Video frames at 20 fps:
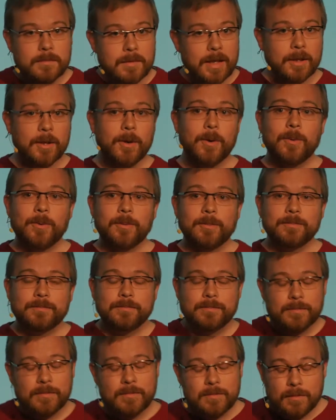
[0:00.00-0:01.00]
Hello,
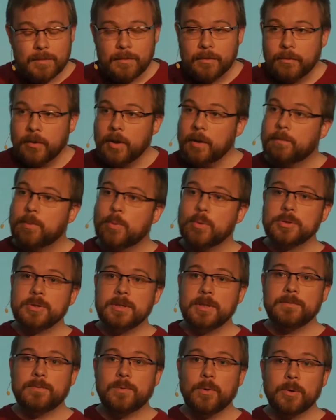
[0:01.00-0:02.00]
we are
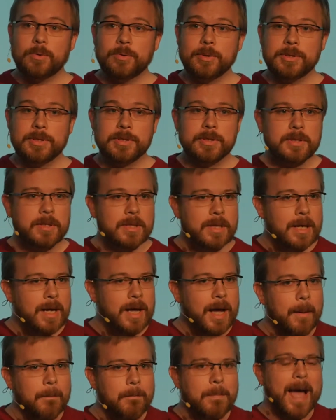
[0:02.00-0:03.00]
Porcelain Fortress,
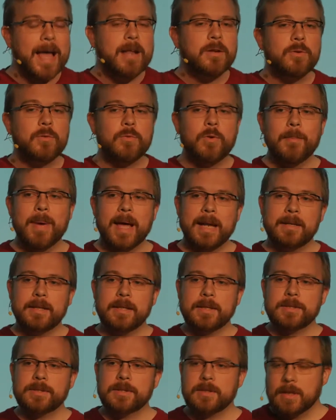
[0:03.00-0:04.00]
a band of
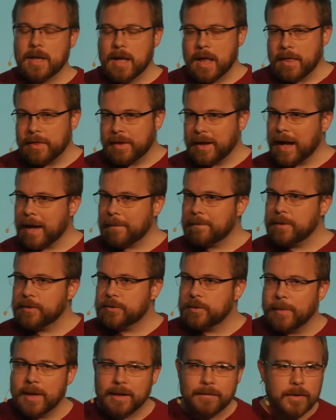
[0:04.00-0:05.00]
romantics that happen
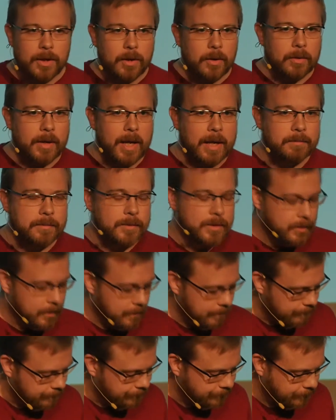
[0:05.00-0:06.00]
to make video games.